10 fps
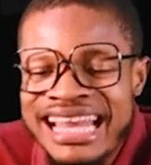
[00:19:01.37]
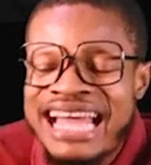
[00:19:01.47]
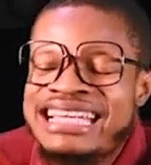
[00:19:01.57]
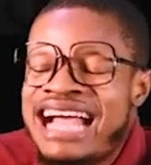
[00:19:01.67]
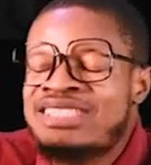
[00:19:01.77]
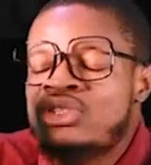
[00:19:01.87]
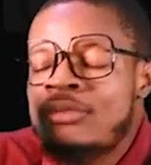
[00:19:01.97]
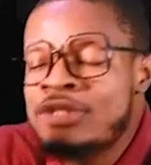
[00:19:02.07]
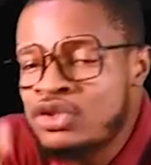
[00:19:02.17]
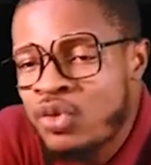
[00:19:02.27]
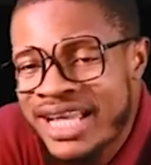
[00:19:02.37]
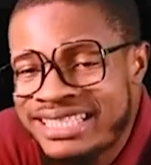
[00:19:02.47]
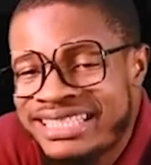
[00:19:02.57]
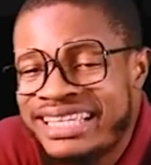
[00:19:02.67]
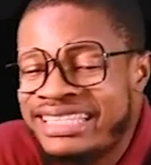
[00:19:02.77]
that
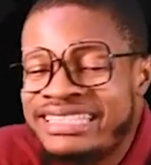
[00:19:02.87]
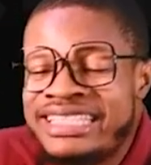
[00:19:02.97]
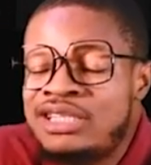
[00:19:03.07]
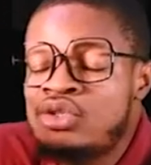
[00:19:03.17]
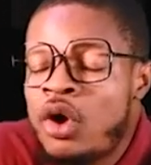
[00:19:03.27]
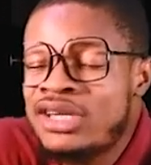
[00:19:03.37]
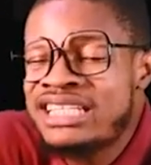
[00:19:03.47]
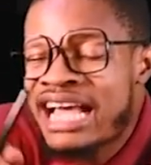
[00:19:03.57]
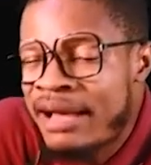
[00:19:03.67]
substituent in the third